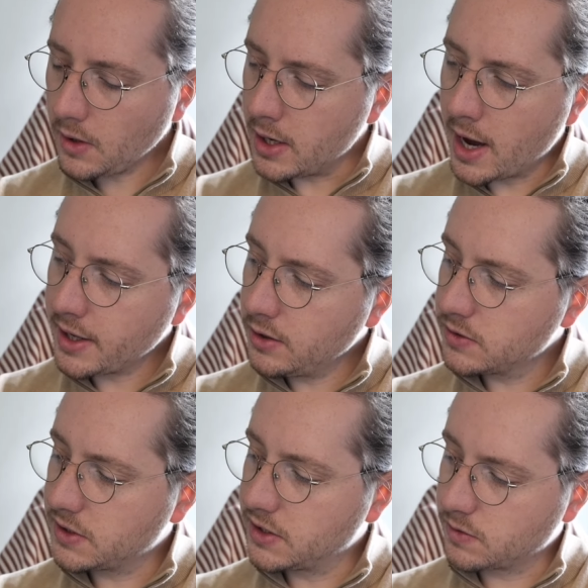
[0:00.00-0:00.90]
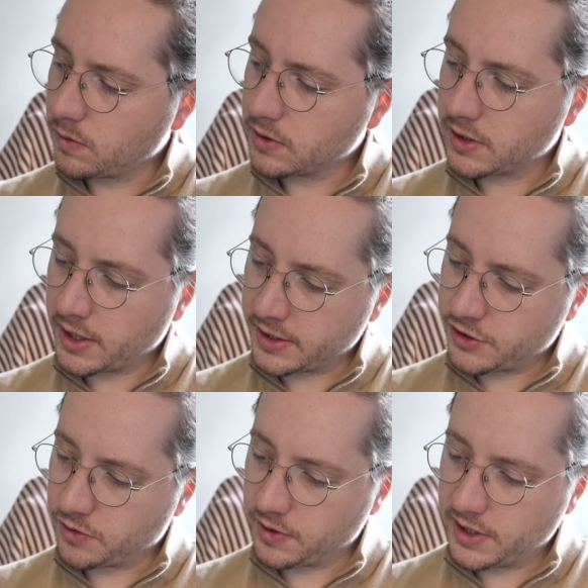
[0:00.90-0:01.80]
I used this one and I
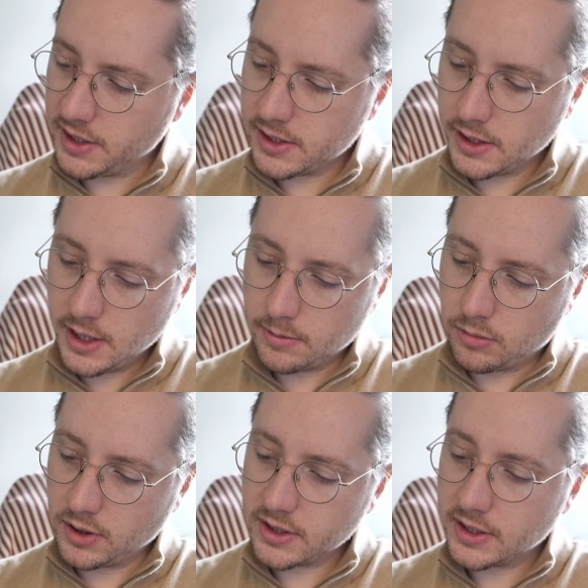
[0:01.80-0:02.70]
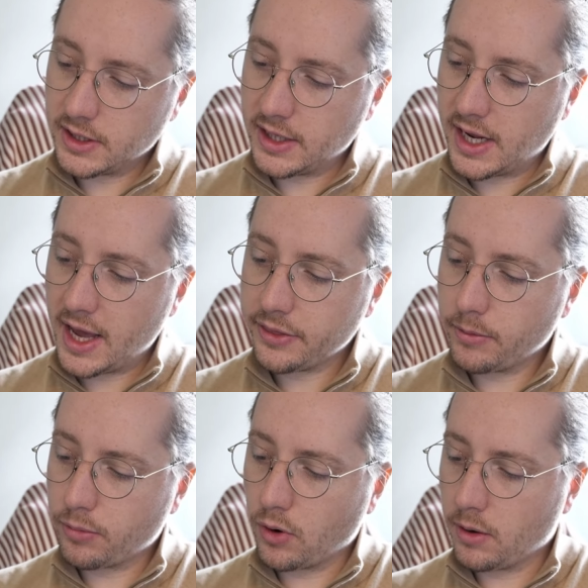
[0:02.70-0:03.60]
enjoyed it, but it had the
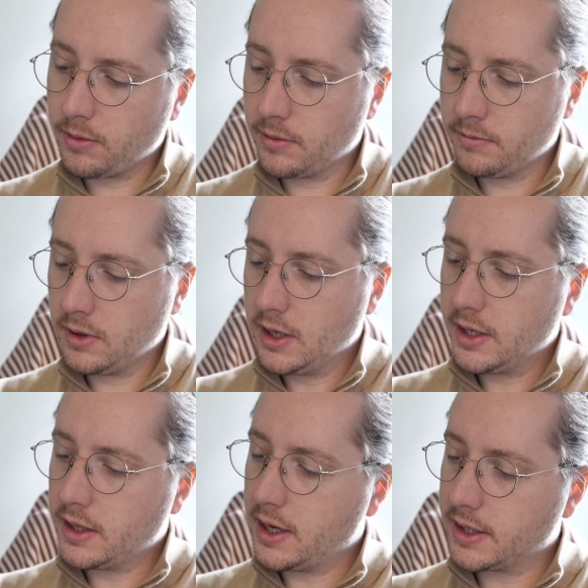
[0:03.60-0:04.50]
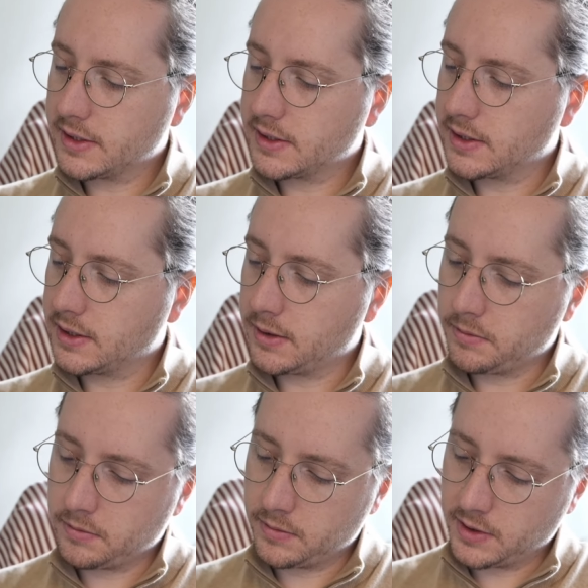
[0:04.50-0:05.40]
problem that
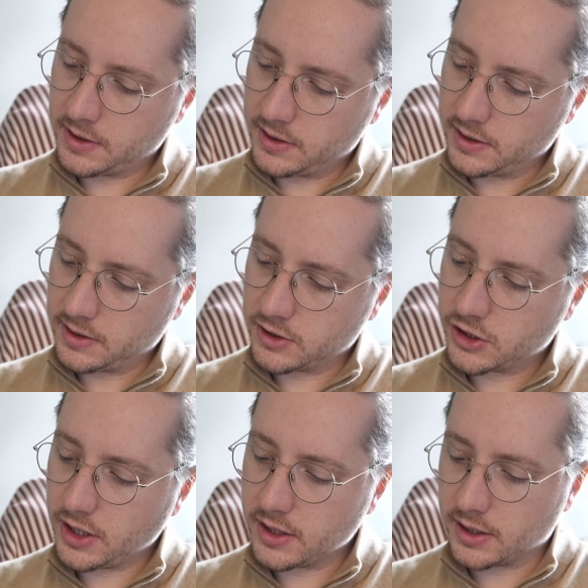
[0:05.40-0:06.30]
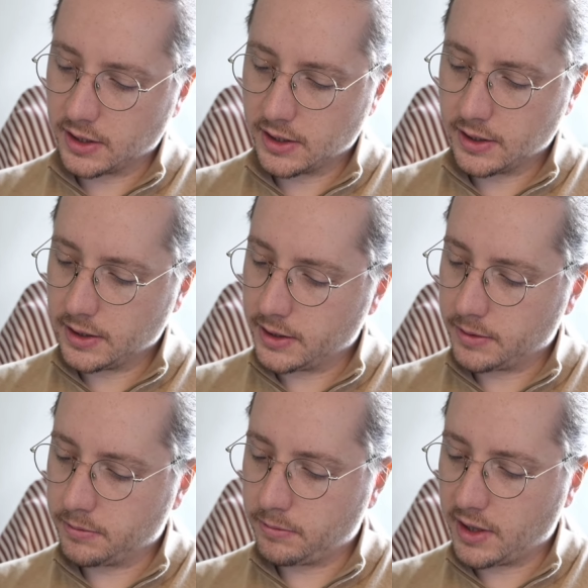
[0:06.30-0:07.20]
the shutter
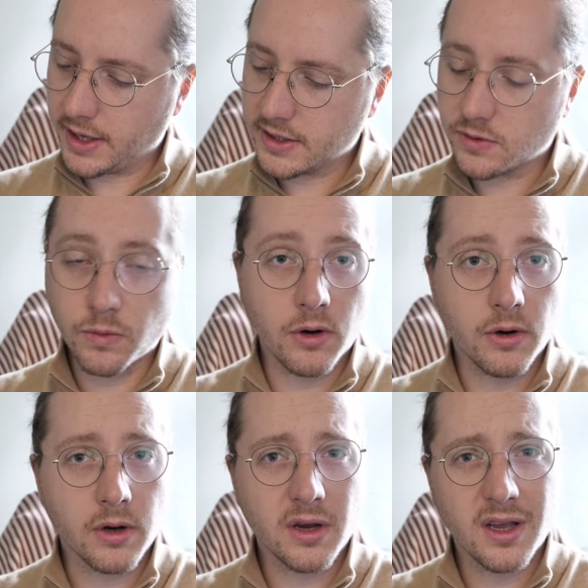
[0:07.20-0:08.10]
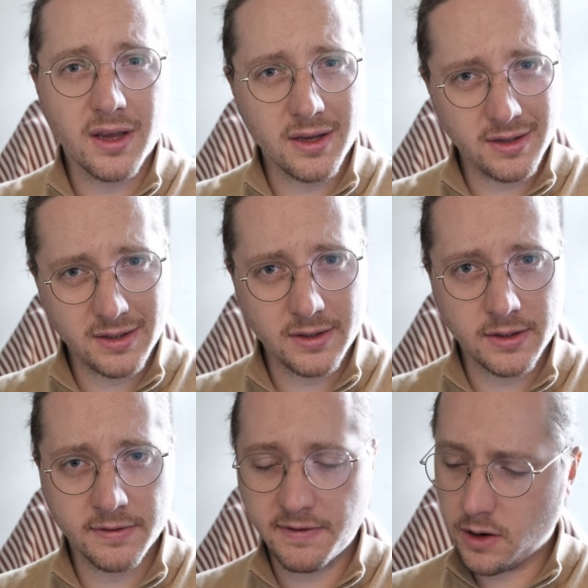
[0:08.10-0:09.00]
blades were
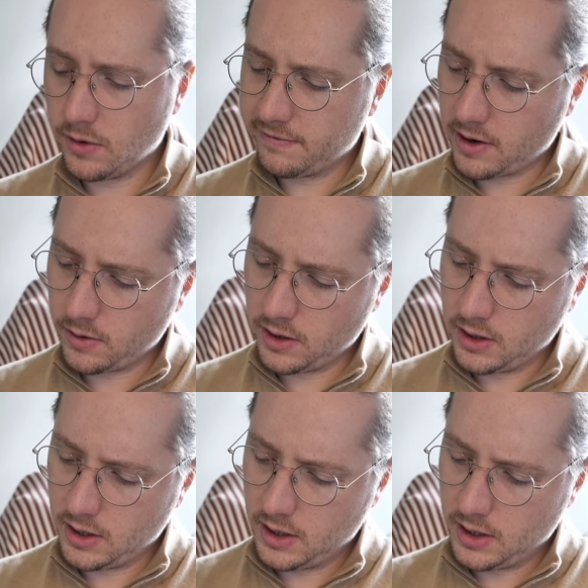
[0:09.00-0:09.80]
very